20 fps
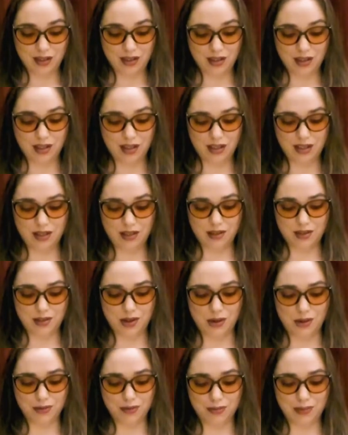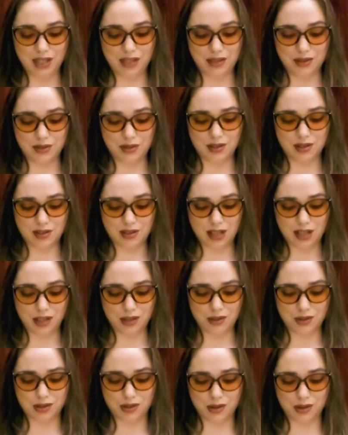You don't mean to say you
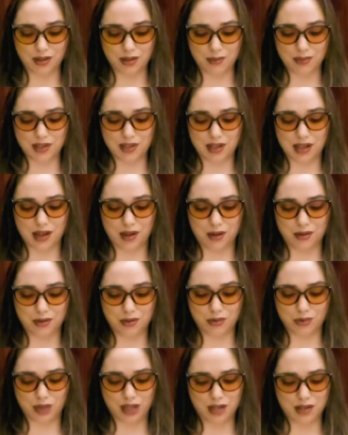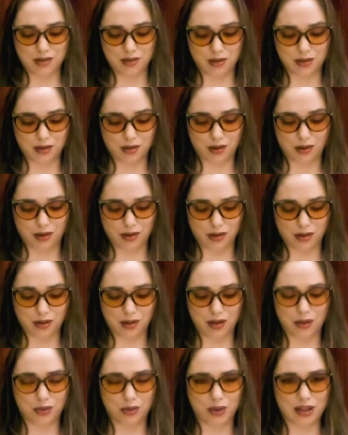took him down, rings and all,
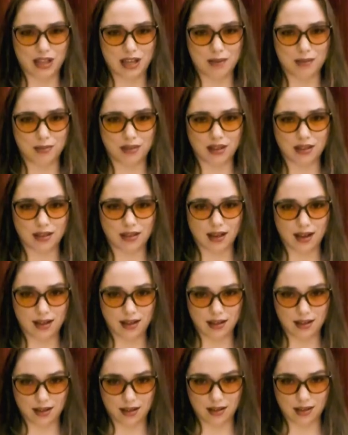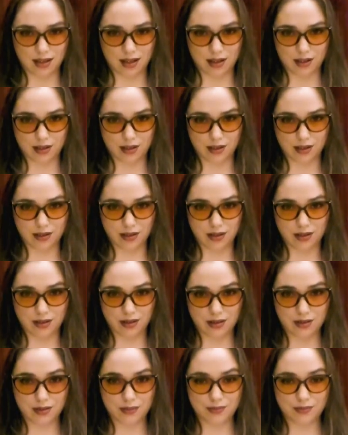with him lying there,
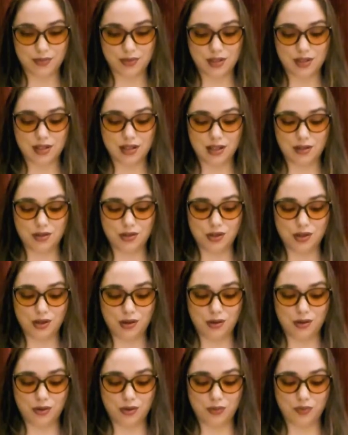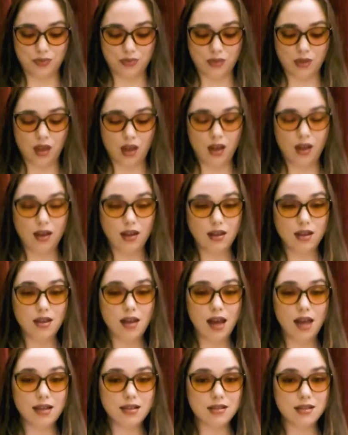said Joe.
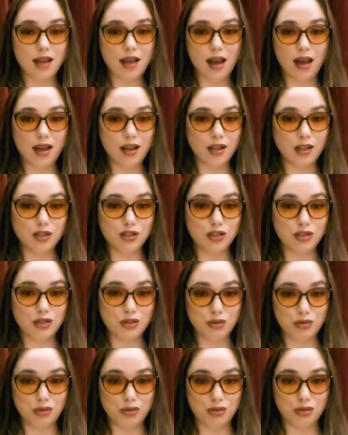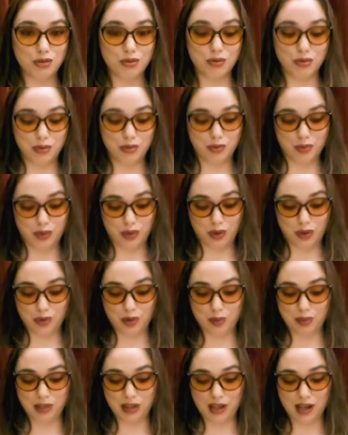Yes, I do,
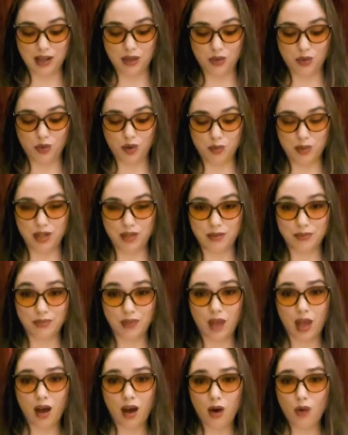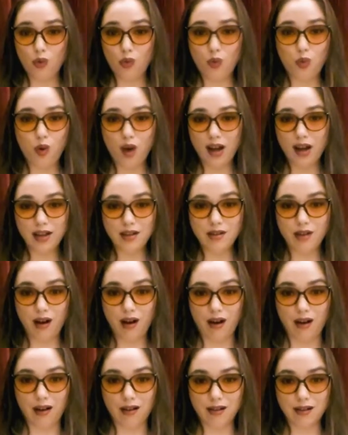replied the woman. Why
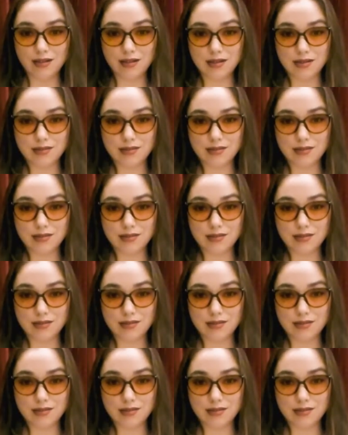not?